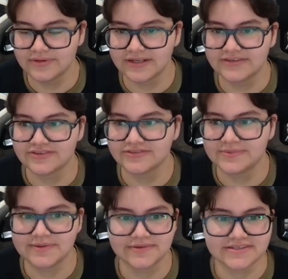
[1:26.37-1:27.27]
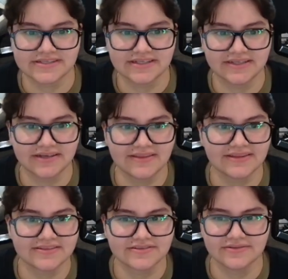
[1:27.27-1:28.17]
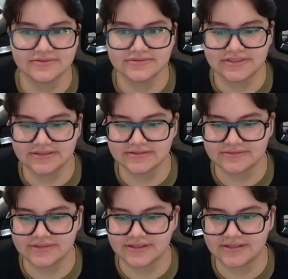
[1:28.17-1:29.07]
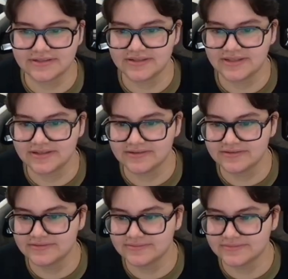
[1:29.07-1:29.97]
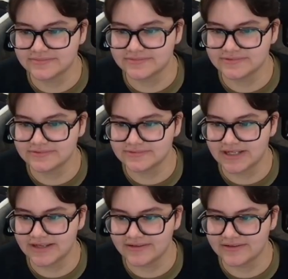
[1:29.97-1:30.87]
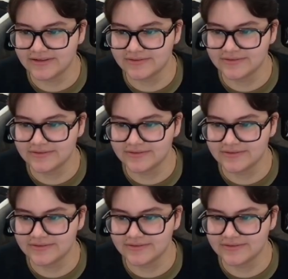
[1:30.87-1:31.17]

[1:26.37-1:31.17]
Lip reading: I need you all to be able to see. I think that's, oh god. Oh, okay, no.